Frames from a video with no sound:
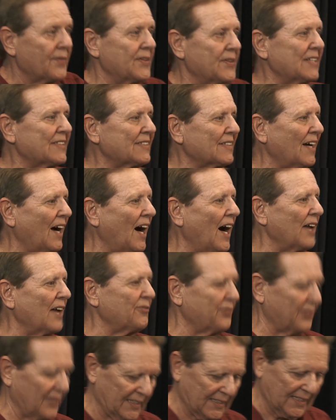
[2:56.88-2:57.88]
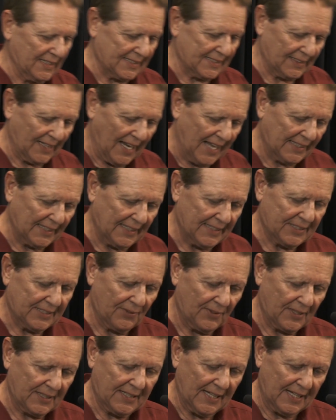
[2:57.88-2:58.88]
This conflict is likely
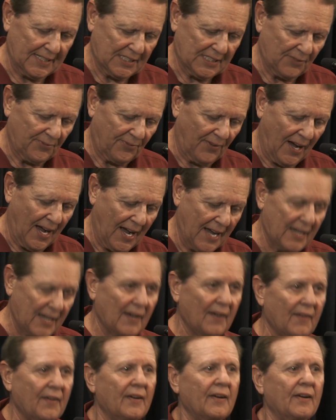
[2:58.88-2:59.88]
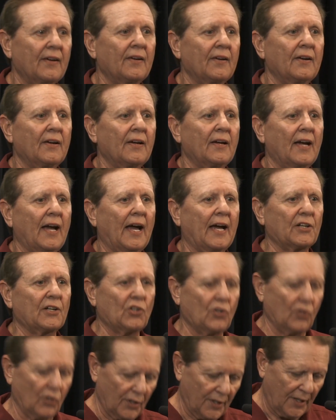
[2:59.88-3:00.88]
to intensify
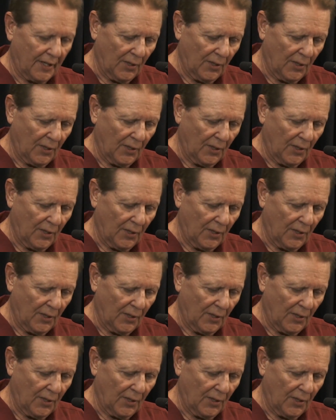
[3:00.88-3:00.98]
and could